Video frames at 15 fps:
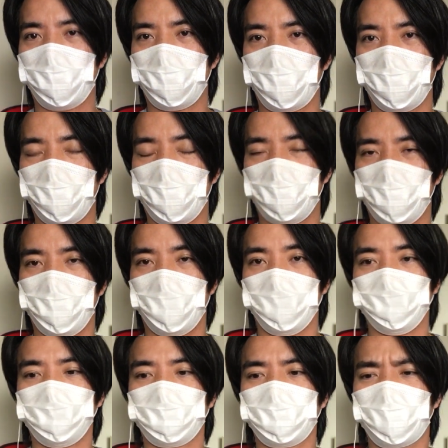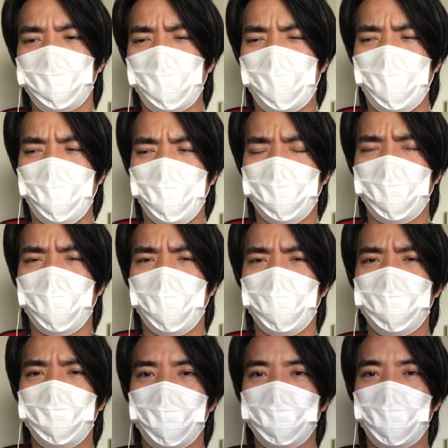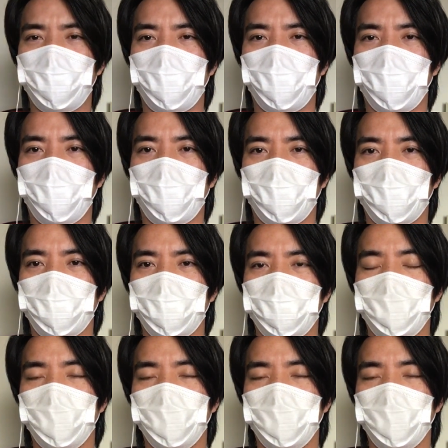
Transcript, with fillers: so... I hurt myself at work.